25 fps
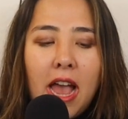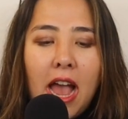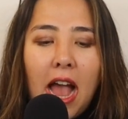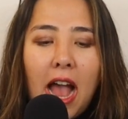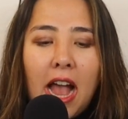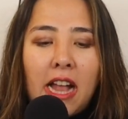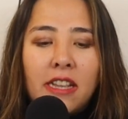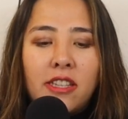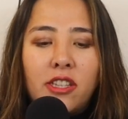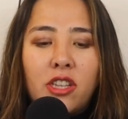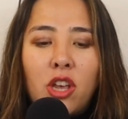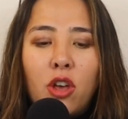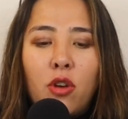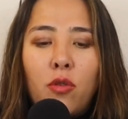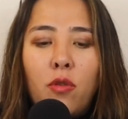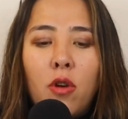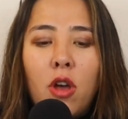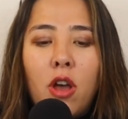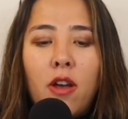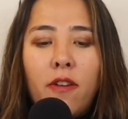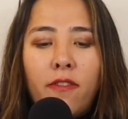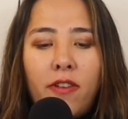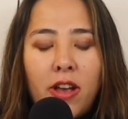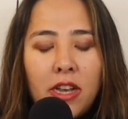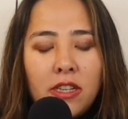And so,
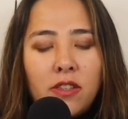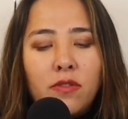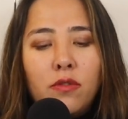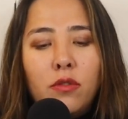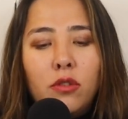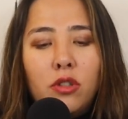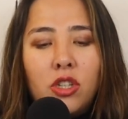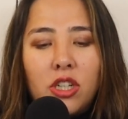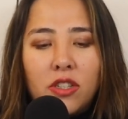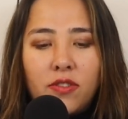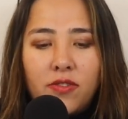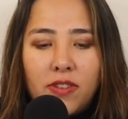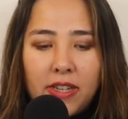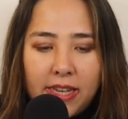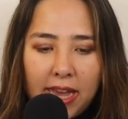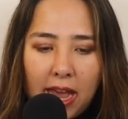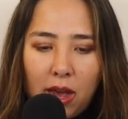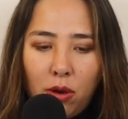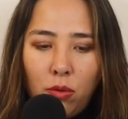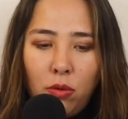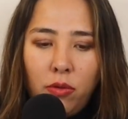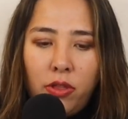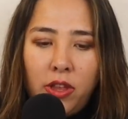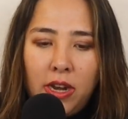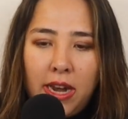first of all, just forget
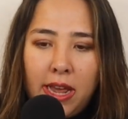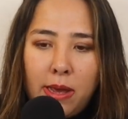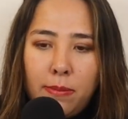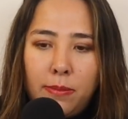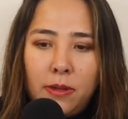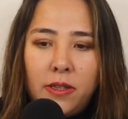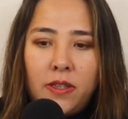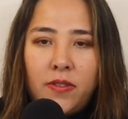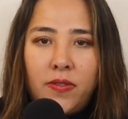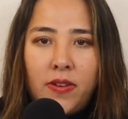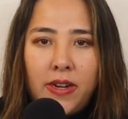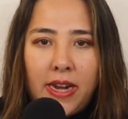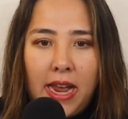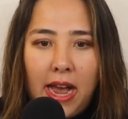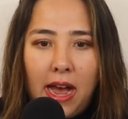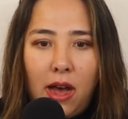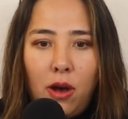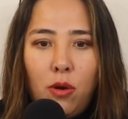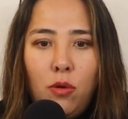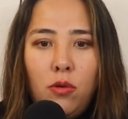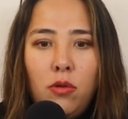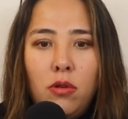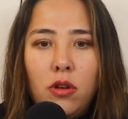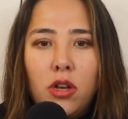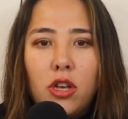all the labels for
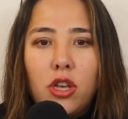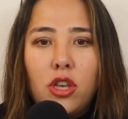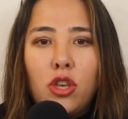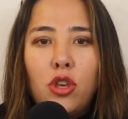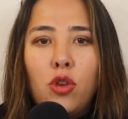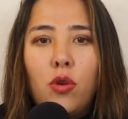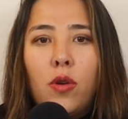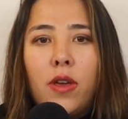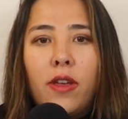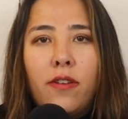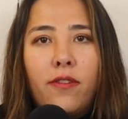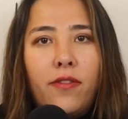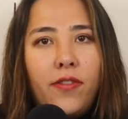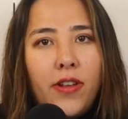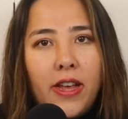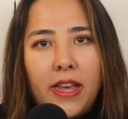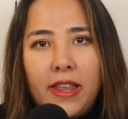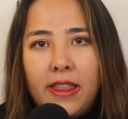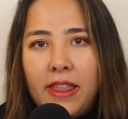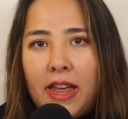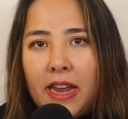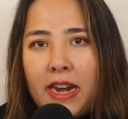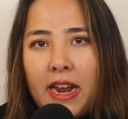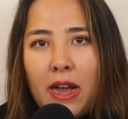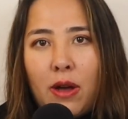now. You can figure
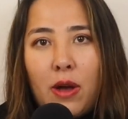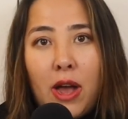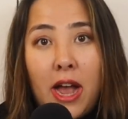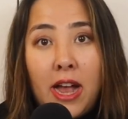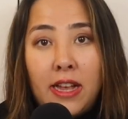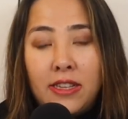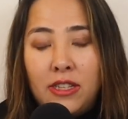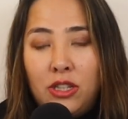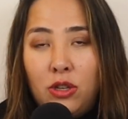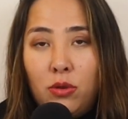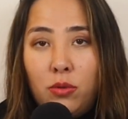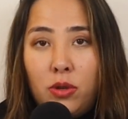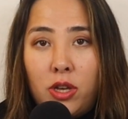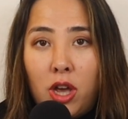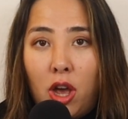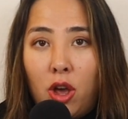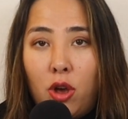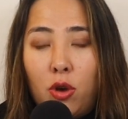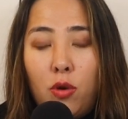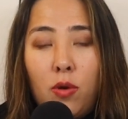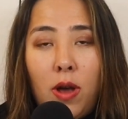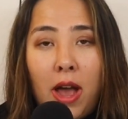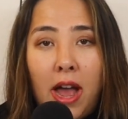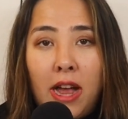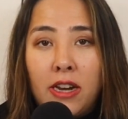that out as you
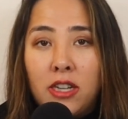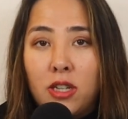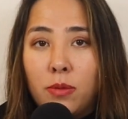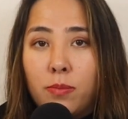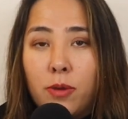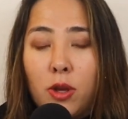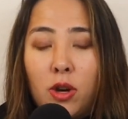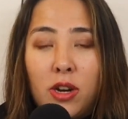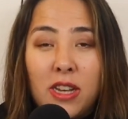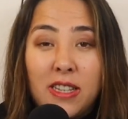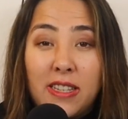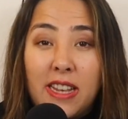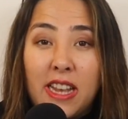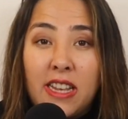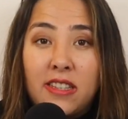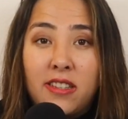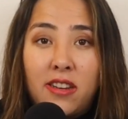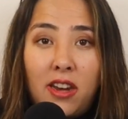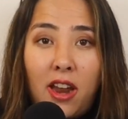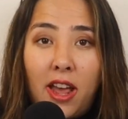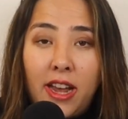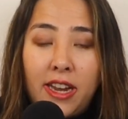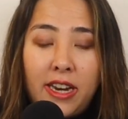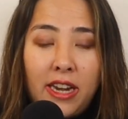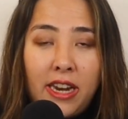go. And to be honest, it's
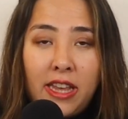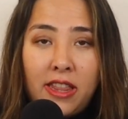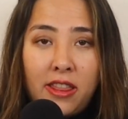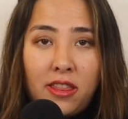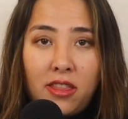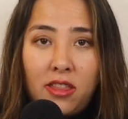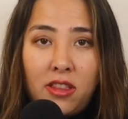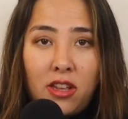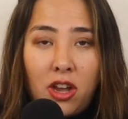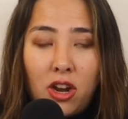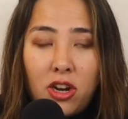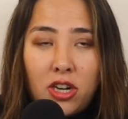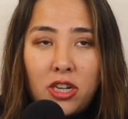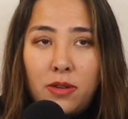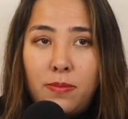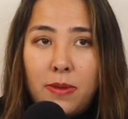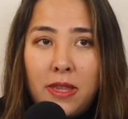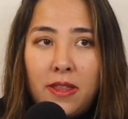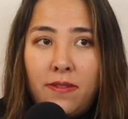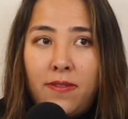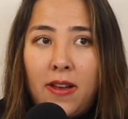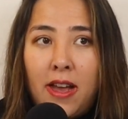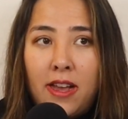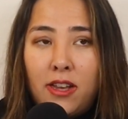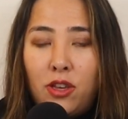likely going to be the
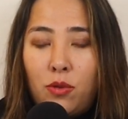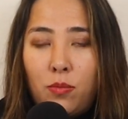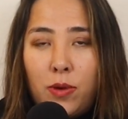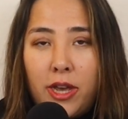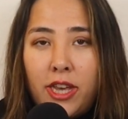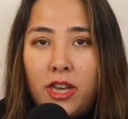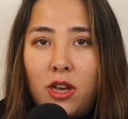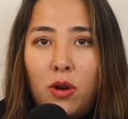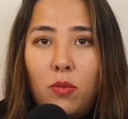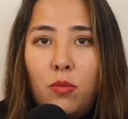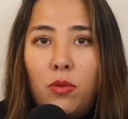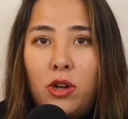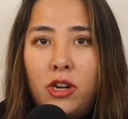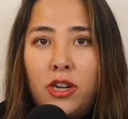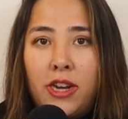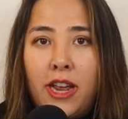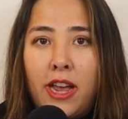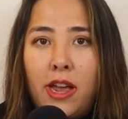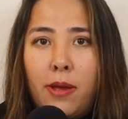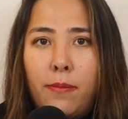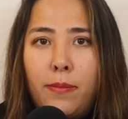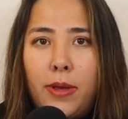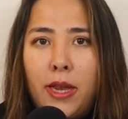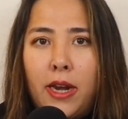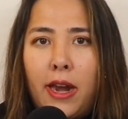fact you wake up one day
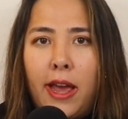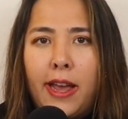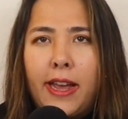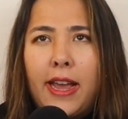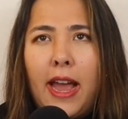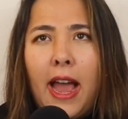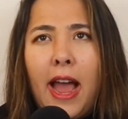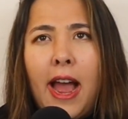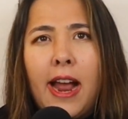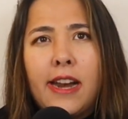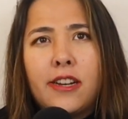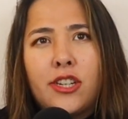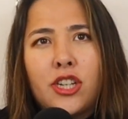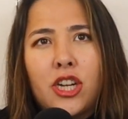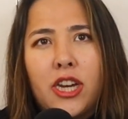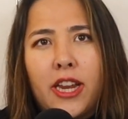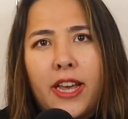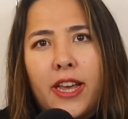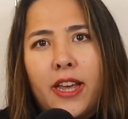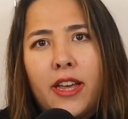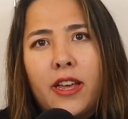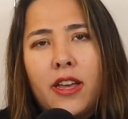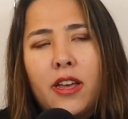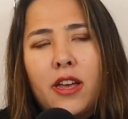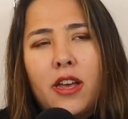and be like,
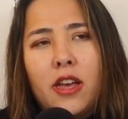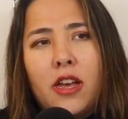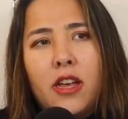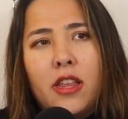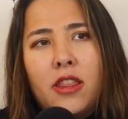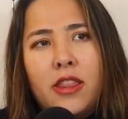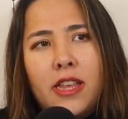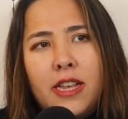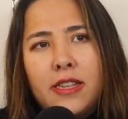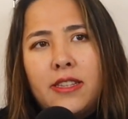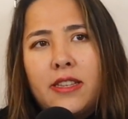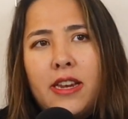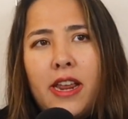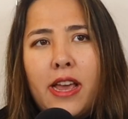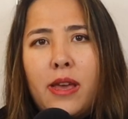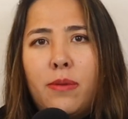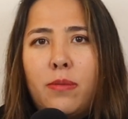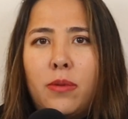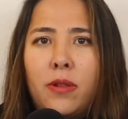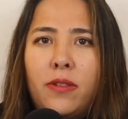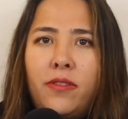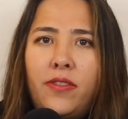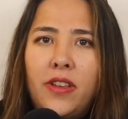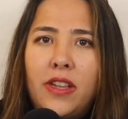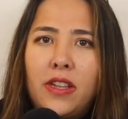actually, this
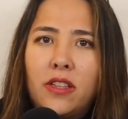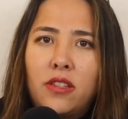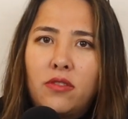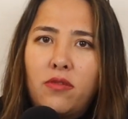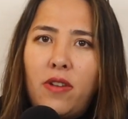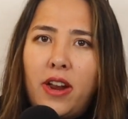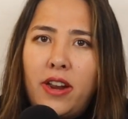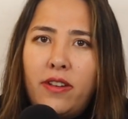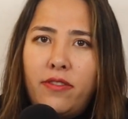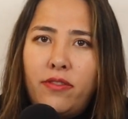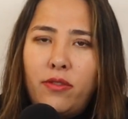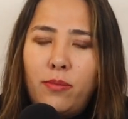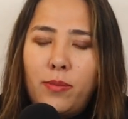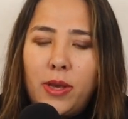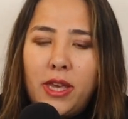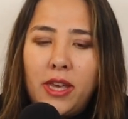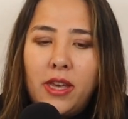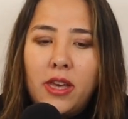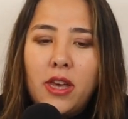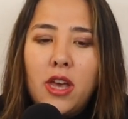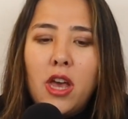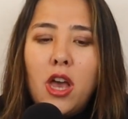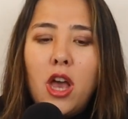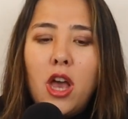label feels right for me.